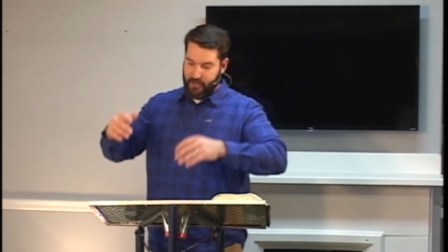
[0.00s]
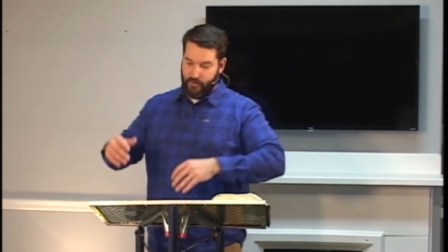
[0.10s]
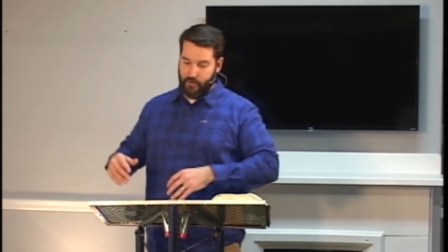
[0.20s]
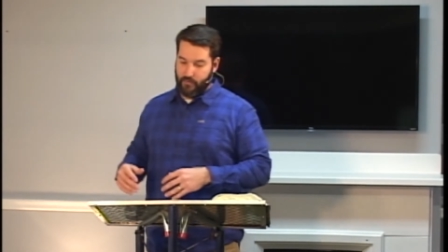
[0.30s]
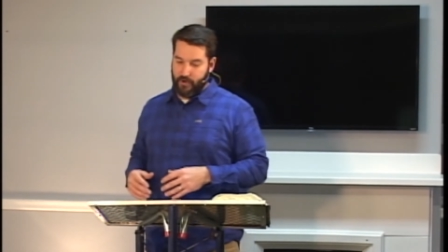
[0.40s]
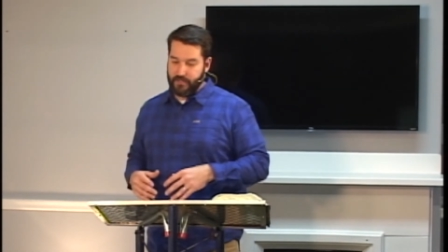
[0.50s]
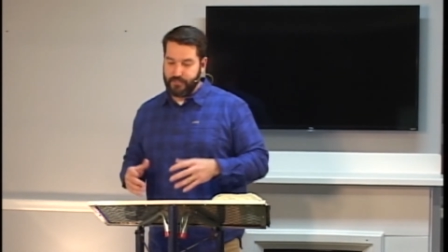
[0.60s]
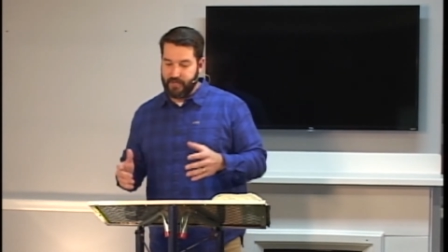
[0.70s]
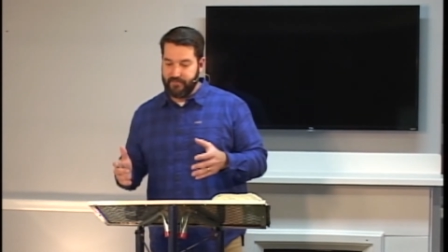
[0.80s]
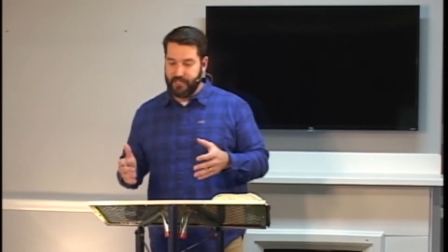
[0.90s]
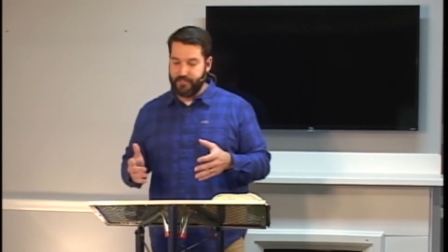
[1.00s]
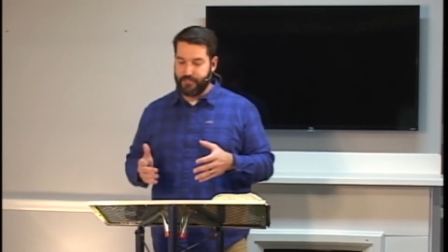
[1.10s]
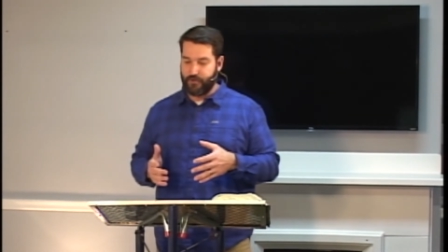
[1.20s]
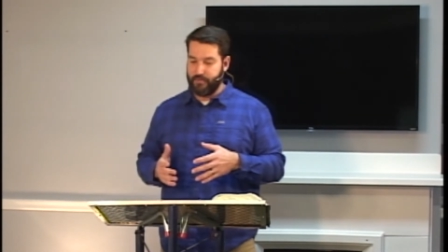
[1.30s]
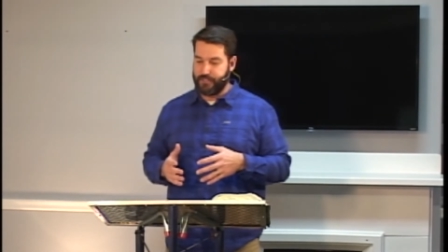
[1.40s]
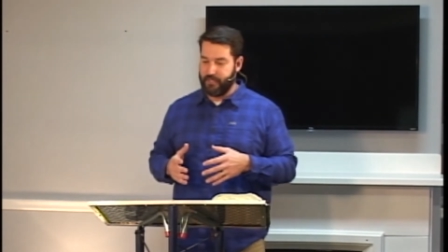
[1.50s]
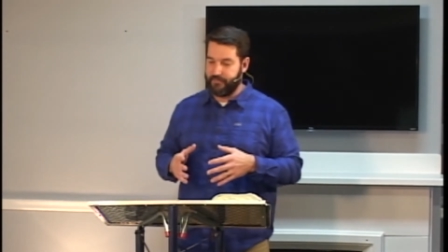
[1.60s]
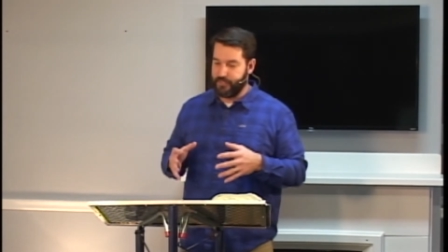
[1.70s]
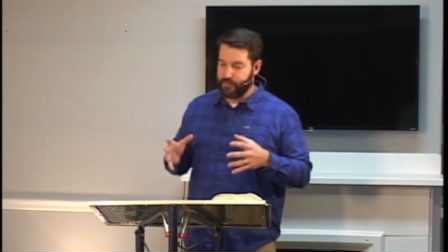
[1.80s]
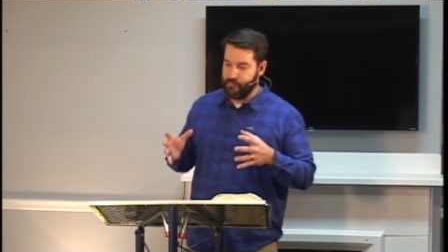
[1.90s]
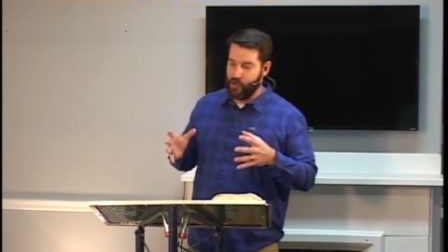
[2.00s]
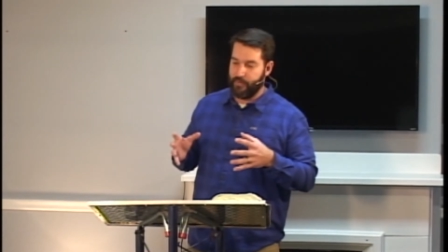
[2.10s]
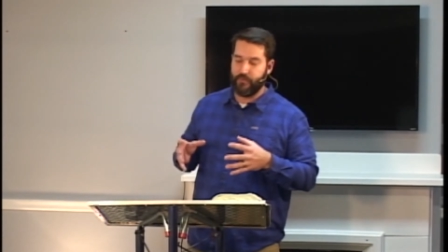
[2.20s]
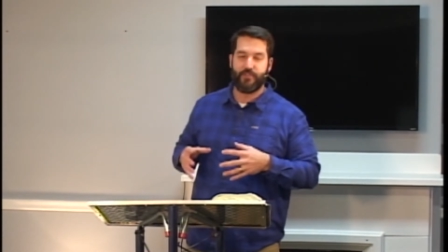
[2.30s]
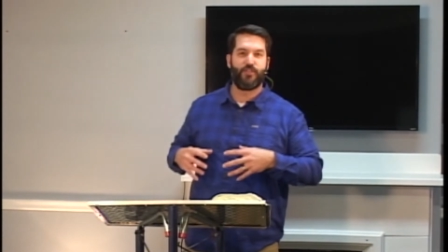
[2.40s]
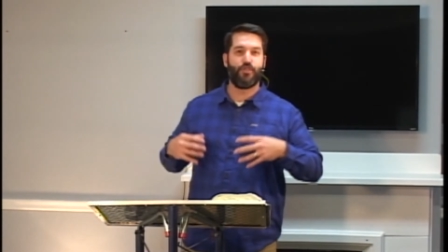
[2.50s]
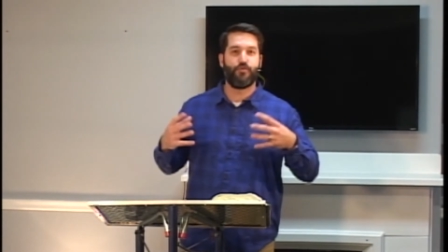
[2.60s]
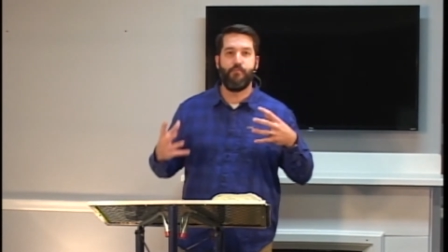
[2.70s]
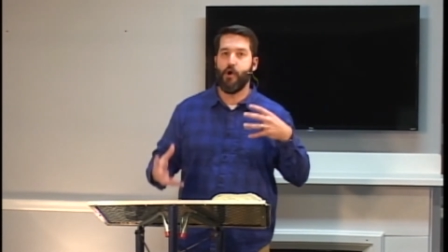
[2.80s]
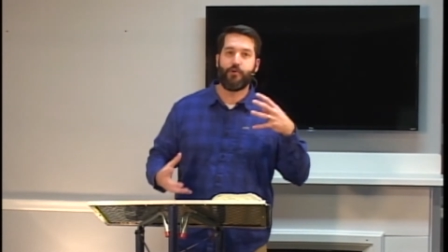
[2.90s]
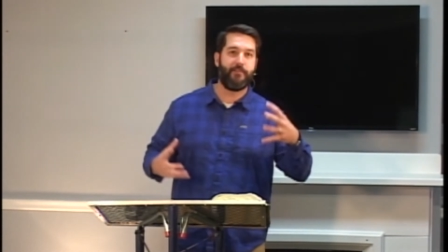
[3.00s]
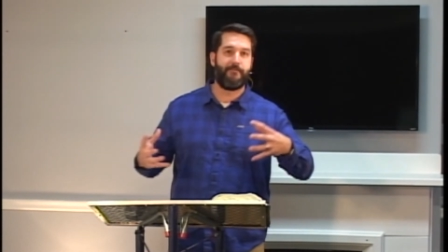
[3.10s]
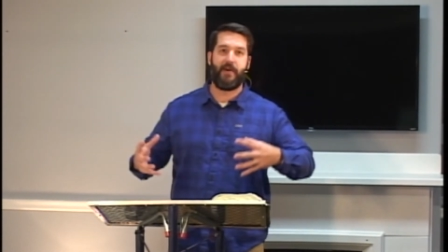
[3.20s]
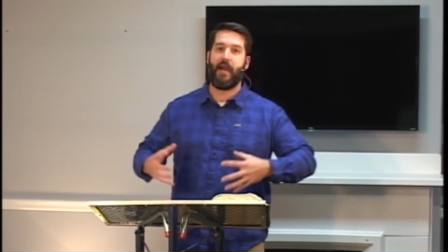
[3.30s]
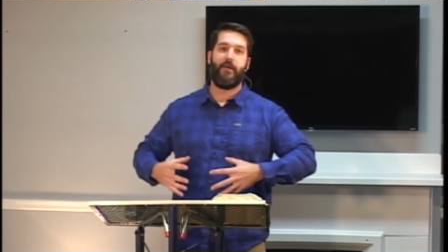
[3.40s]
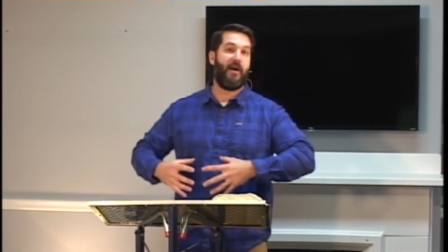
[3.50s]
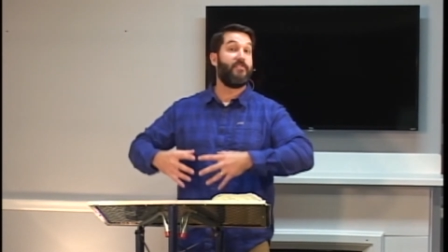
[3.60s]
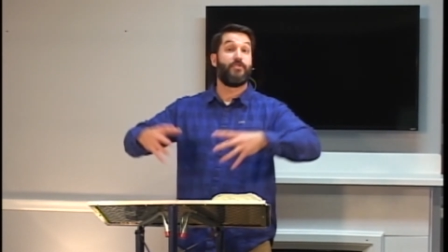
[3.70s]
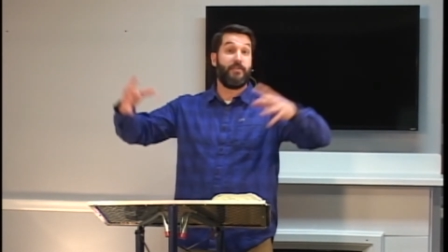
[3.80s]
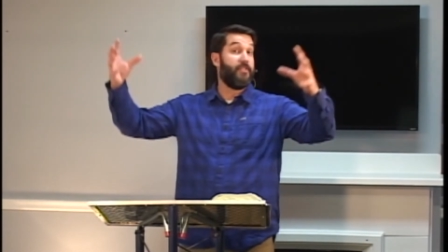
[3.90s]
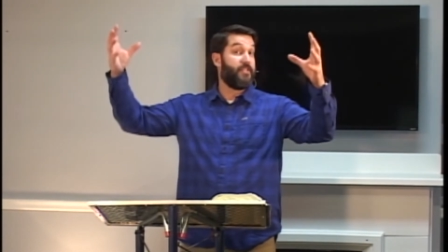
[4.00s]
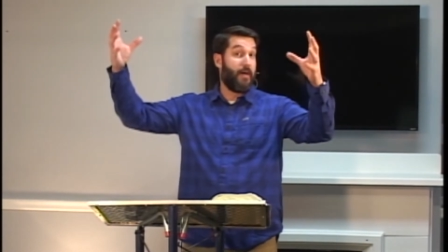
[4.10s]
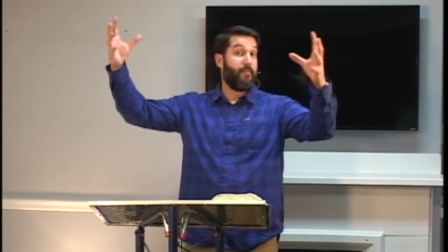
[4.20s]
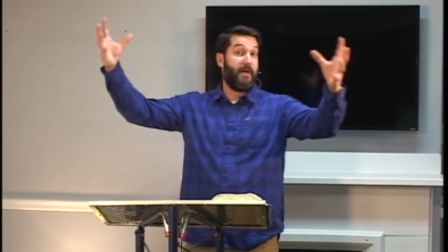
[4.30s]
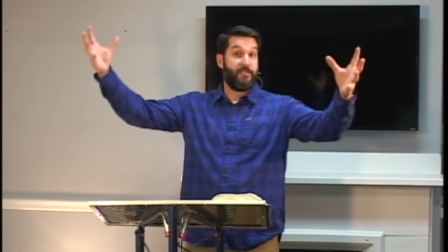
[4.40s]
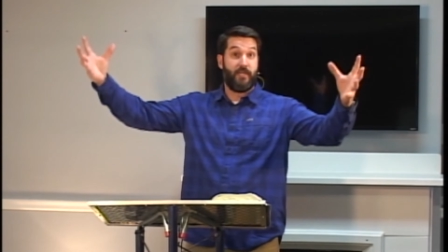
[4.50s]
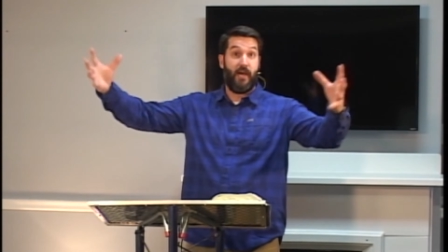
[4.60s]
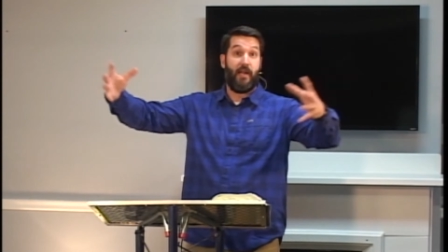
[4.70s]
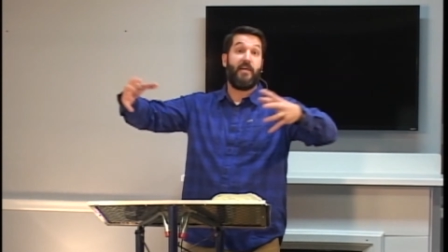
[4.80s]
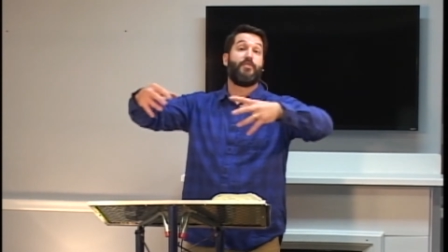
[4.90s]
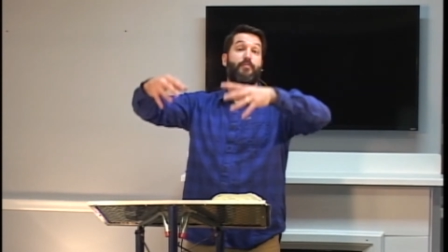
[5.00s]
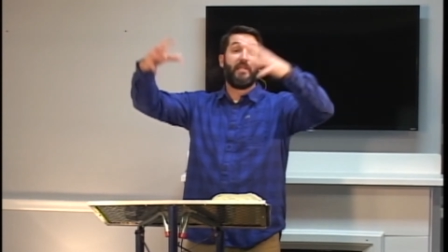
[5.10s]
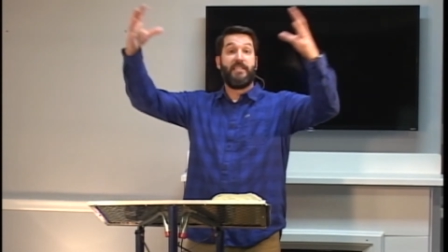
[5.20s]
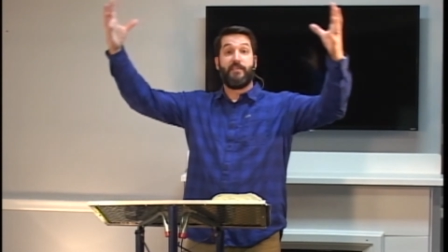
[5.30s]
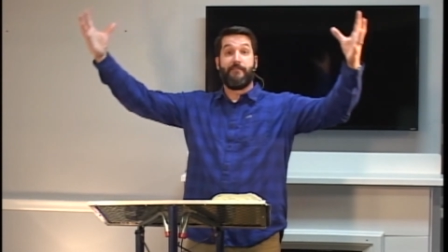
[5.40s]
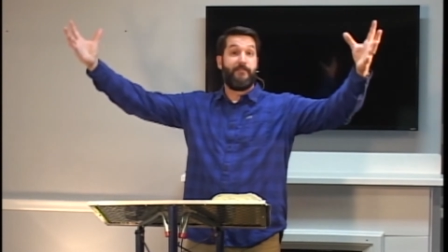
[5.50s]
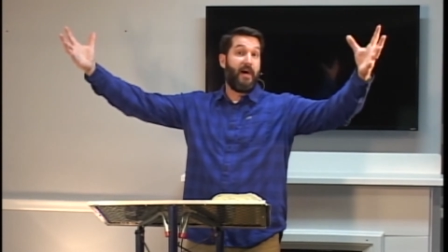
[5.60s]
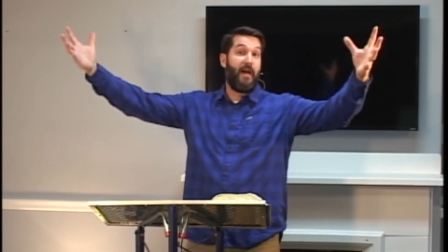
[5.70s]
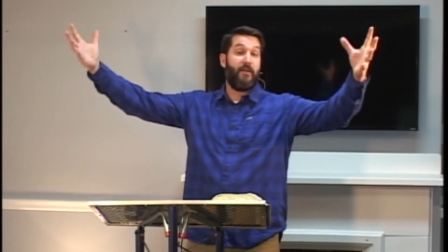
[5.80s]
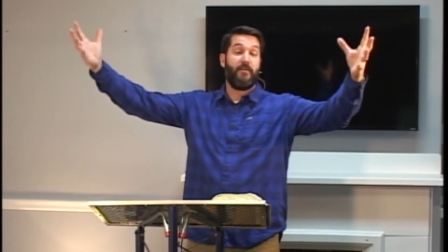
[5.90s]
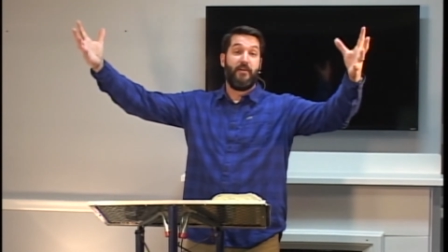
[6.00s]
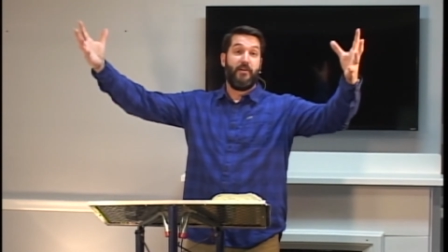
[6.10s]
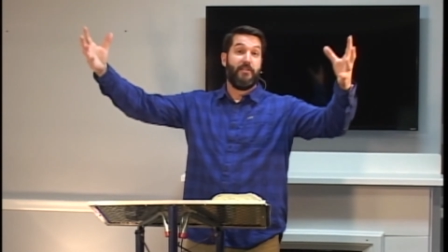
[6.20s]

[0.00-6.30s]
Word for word: we're, we're also given the description of this moment with smoke and fire. Obviously, the top of Mount Sinai, it's a blazing fire.